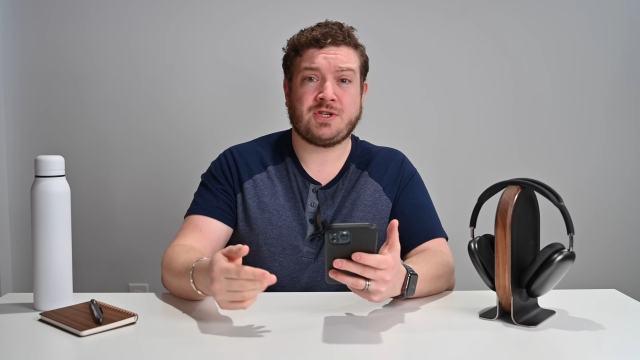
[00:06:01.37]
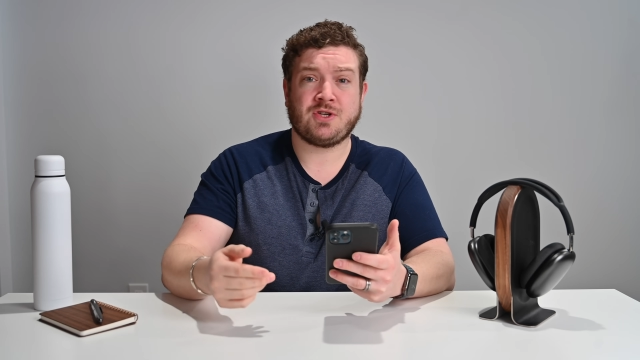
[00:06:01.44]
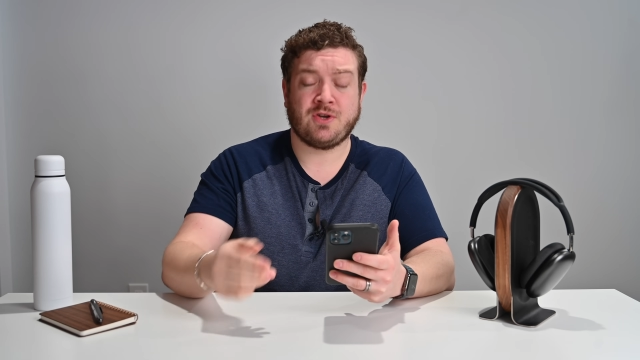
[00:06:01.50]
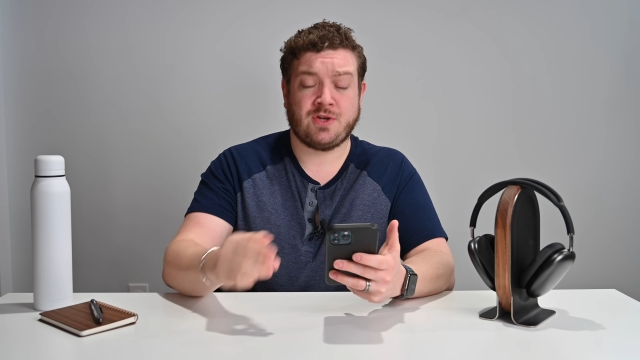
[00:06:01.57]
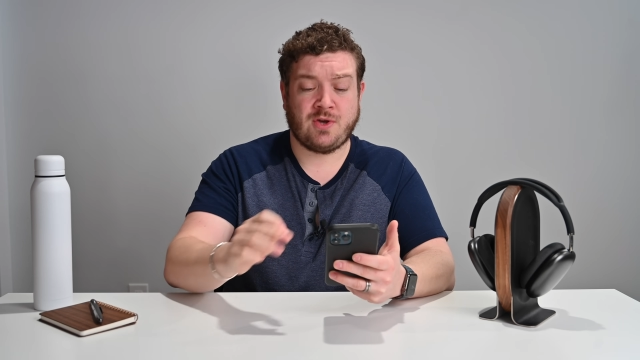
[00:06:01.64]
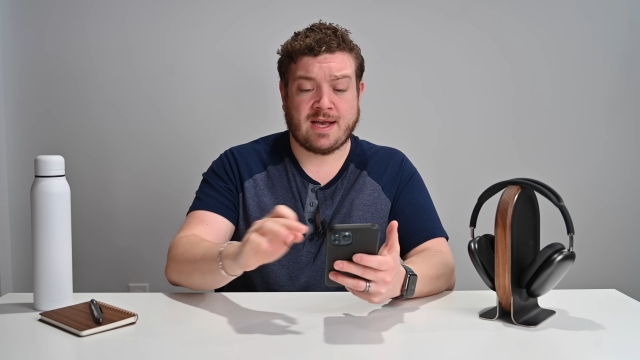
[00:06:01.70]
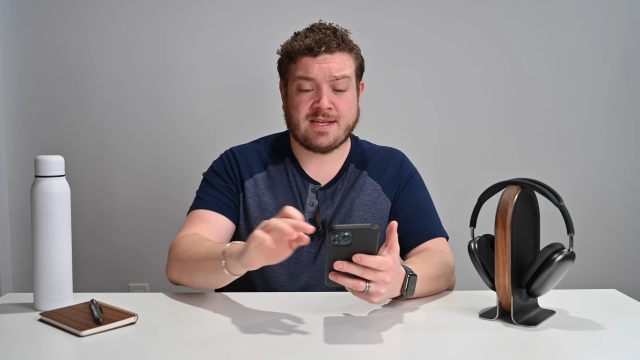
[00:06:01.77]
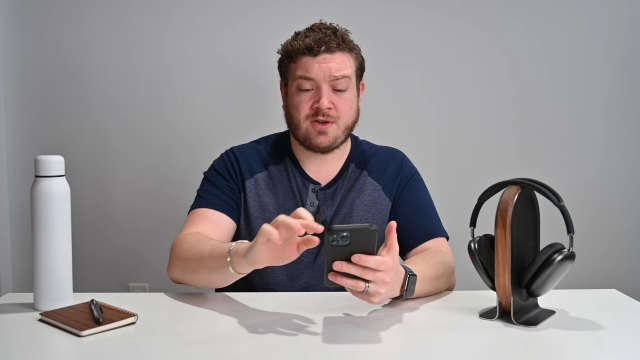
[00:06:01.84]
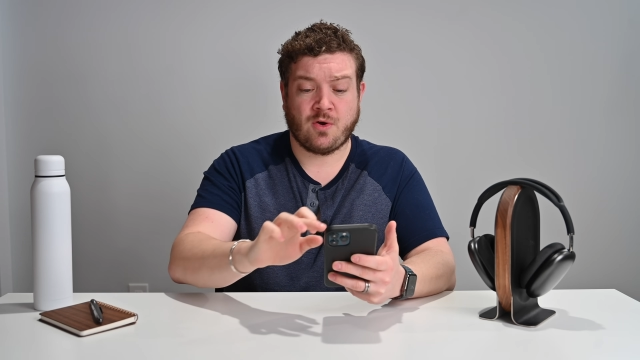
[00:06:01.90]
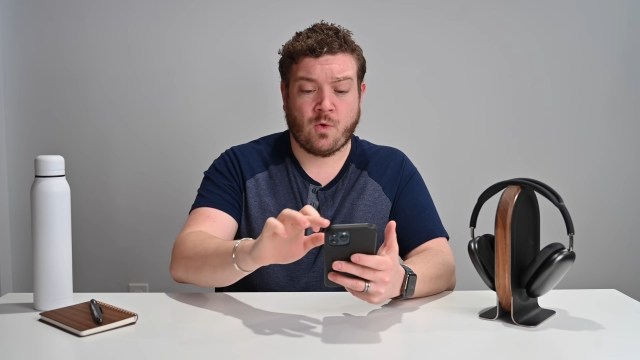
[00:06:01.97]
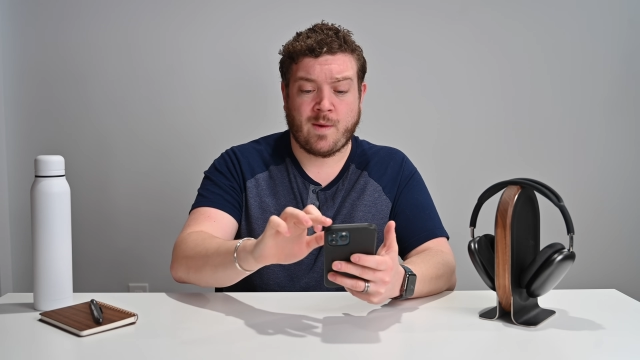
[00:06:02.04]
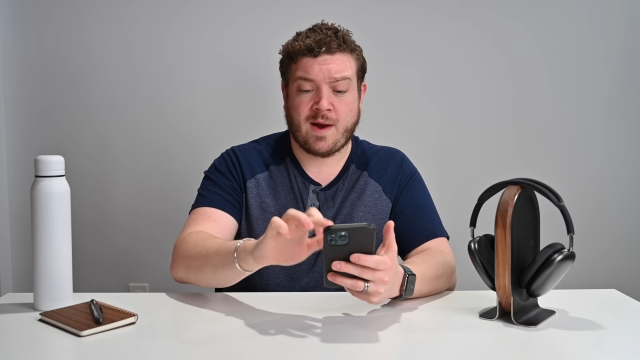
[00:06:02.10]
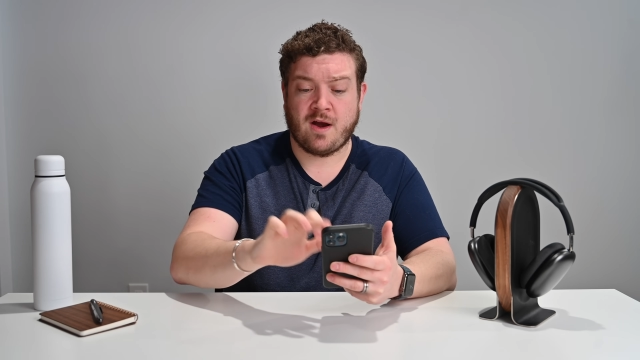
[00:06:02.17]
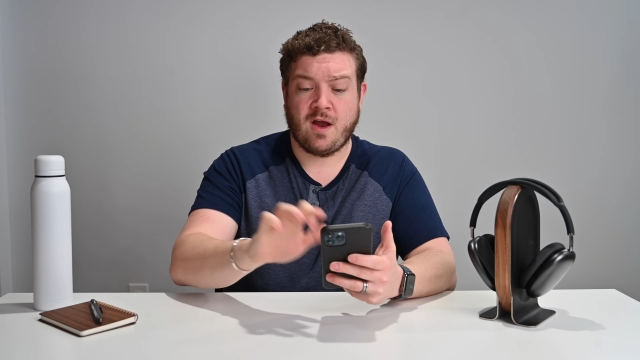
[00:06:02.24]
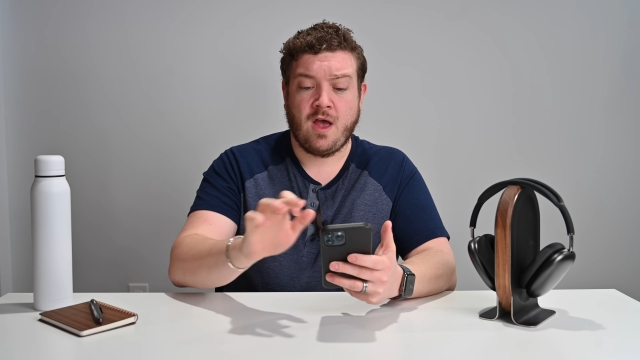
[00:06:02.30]
sure you guys are
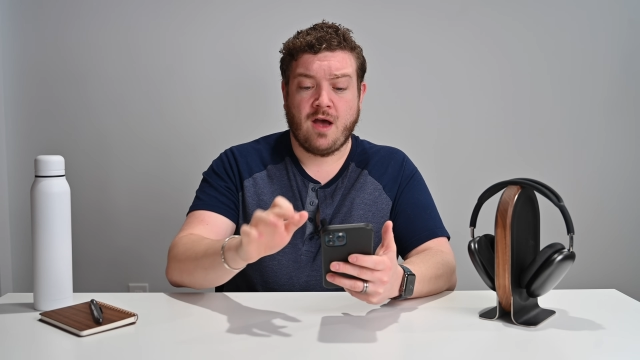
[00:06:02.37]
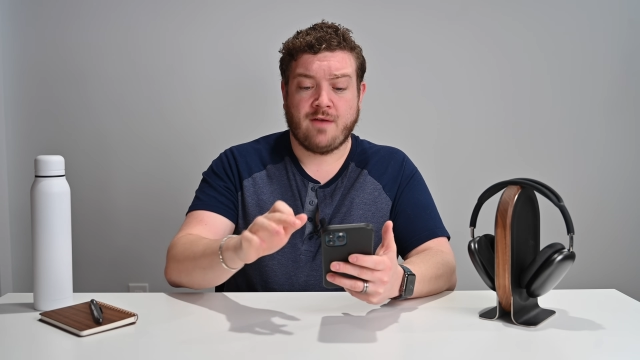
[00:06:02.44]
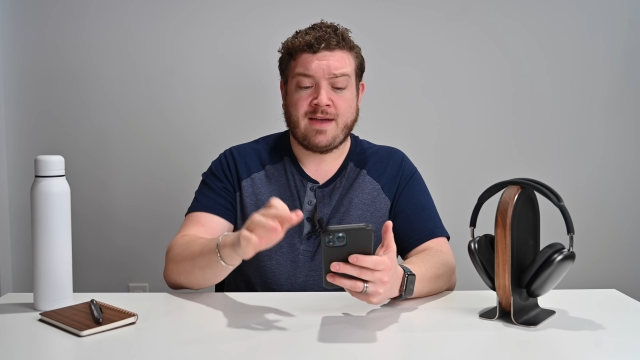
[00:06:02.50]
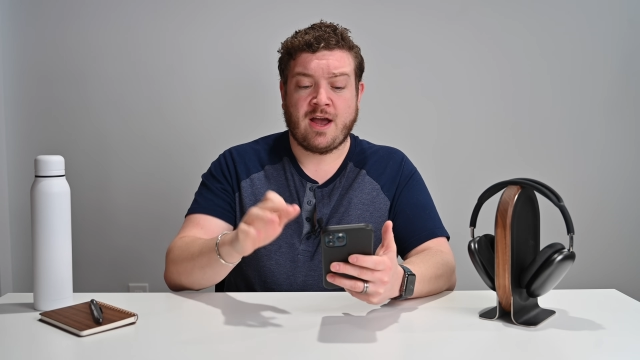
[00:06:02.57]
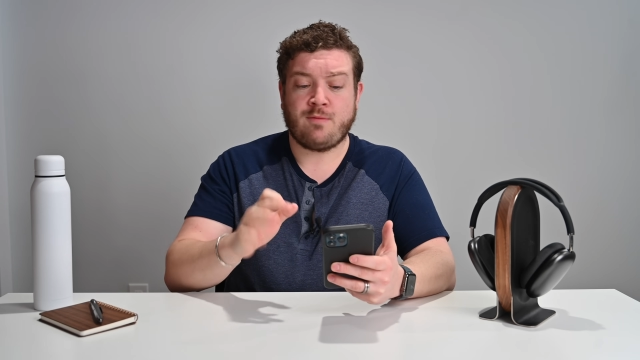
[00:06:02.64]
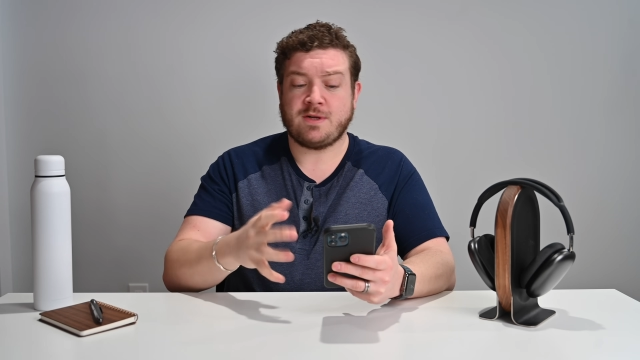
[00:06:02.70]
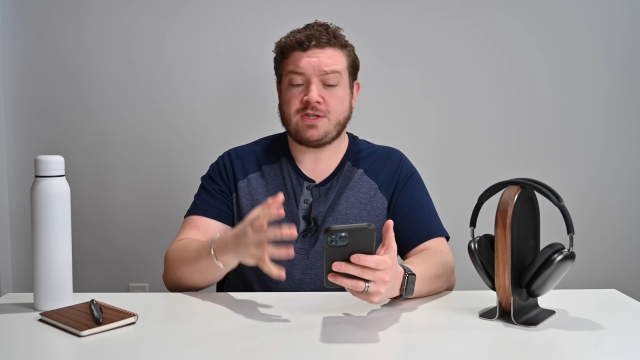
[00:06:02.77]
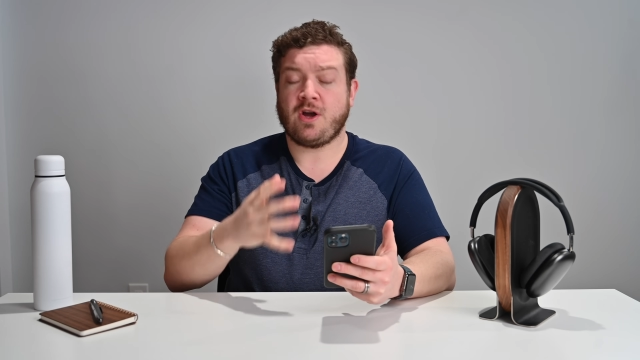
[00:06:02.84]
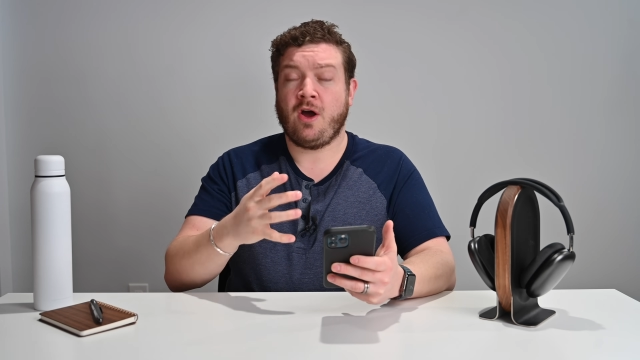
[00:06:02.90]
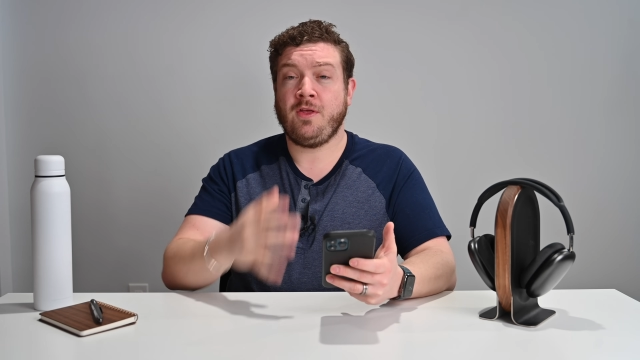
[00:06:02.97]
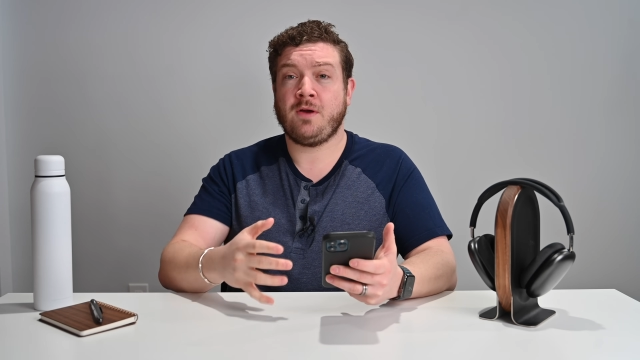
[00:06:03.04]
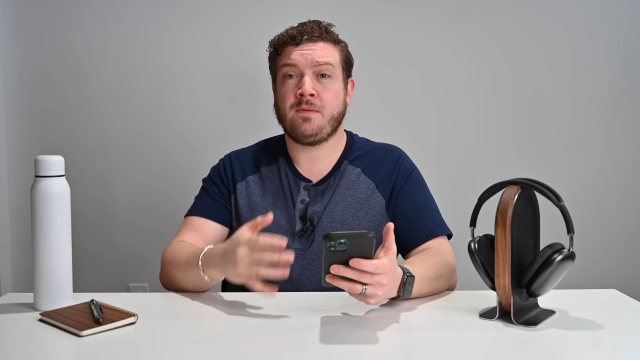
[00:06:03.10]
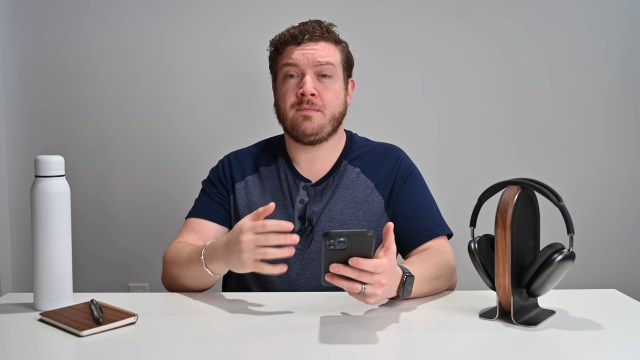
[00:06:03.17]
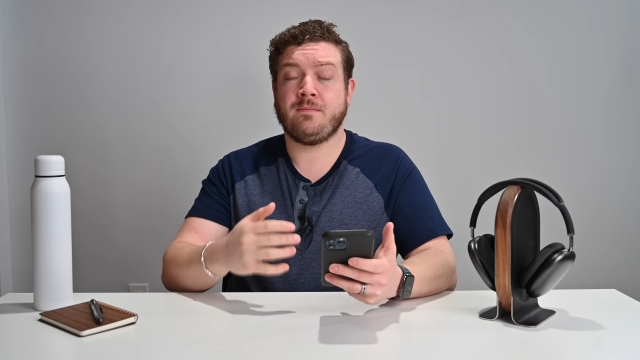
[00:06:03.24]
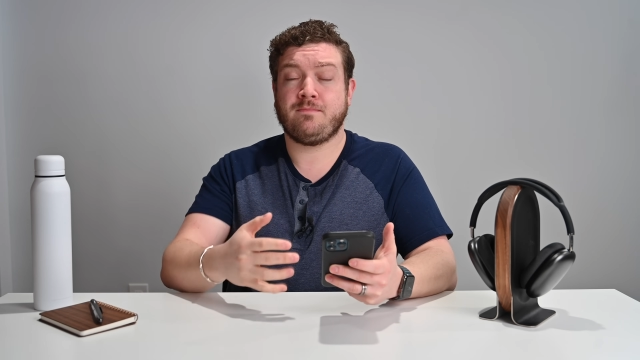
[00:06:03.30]
aware of how much
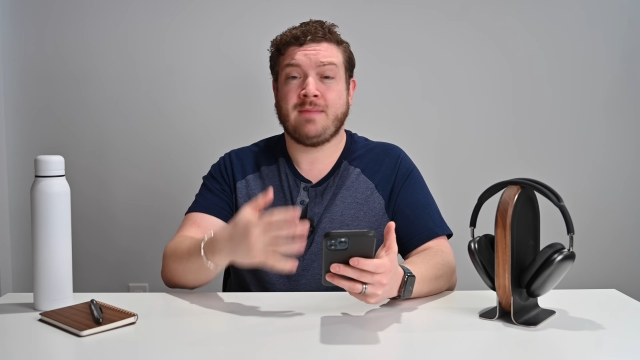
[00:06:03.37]
other